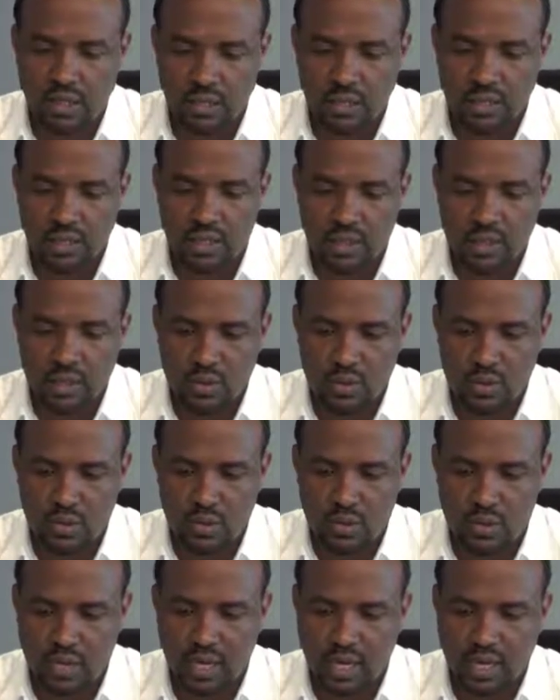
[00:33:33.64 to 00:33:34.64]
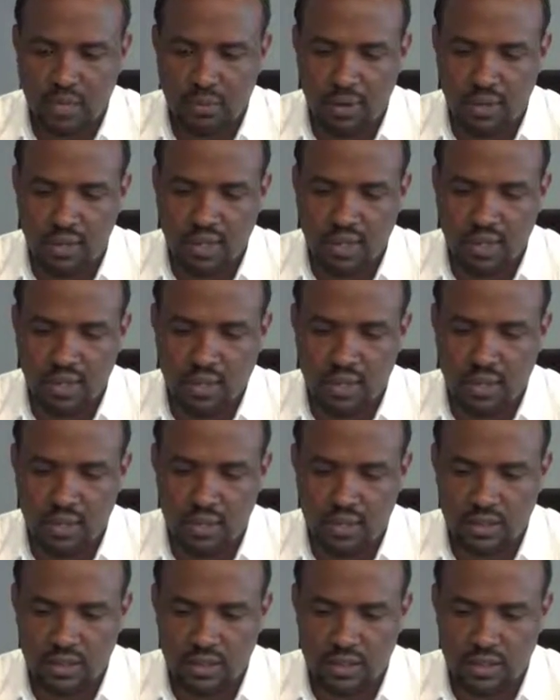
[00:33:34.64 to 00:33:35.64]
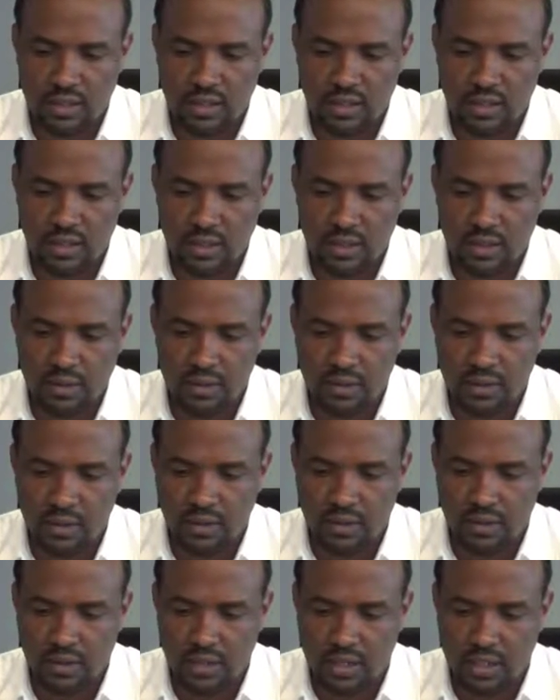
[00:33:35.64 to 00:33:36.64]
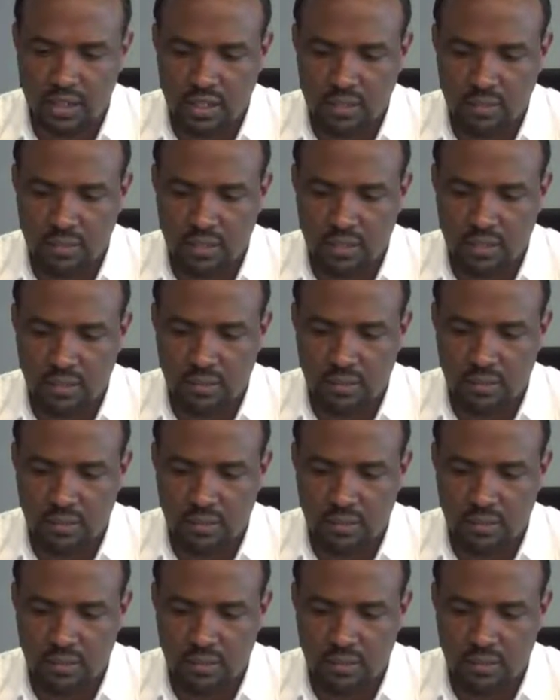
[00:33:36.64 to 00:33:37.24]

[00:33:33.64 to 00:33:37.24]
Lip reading: in this way we can manage the big flood as well.